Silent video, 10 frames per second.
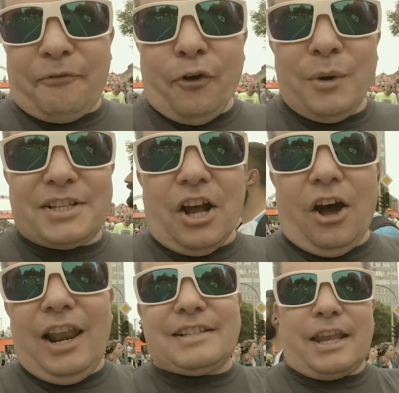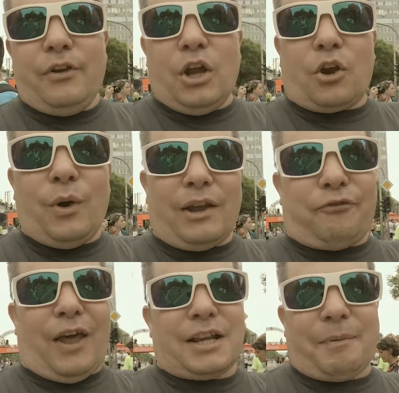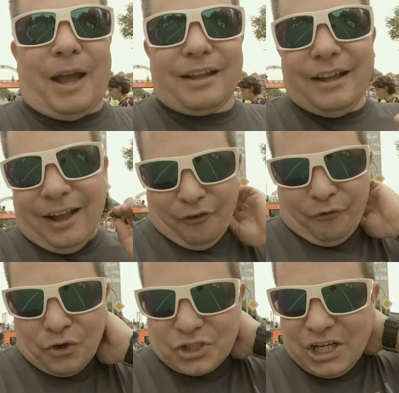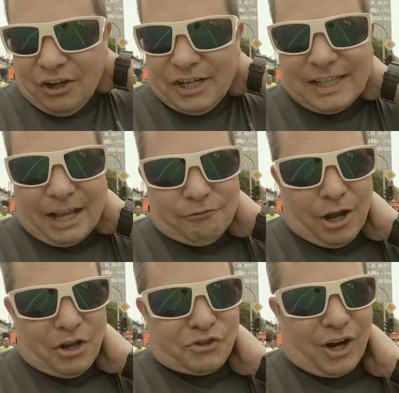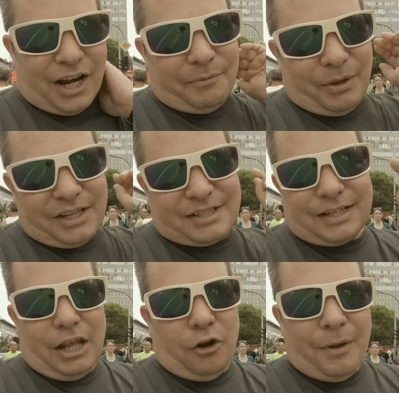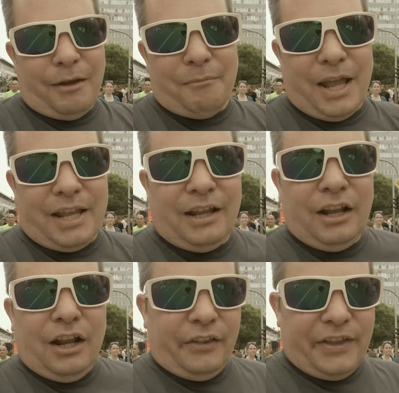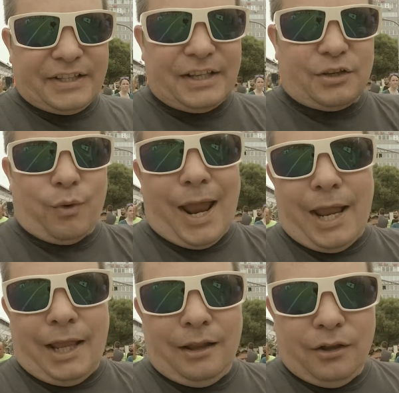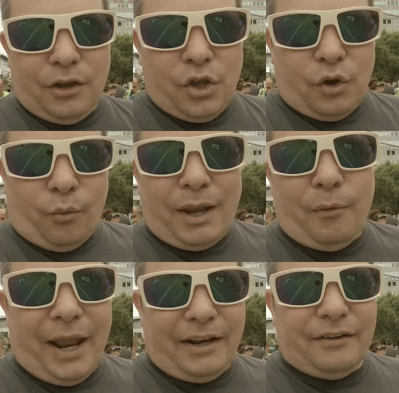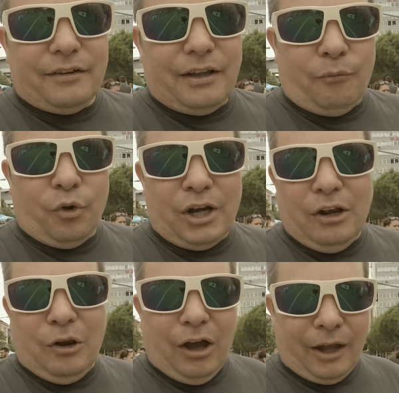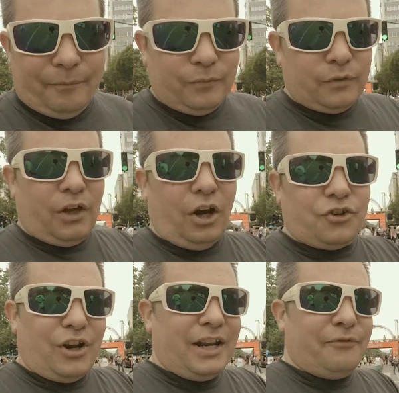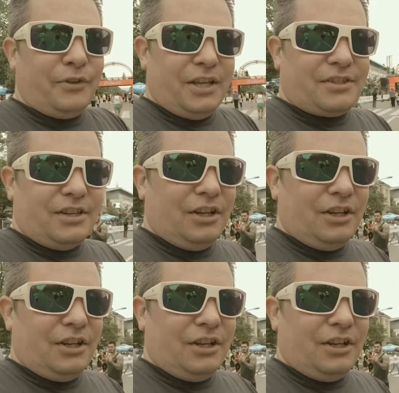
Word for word: So before we start, let's give you a quick flashback. Unfortunately, I didn't get round training, but this is a little bit of me. This is where we went and what it looked like. I'll train you for this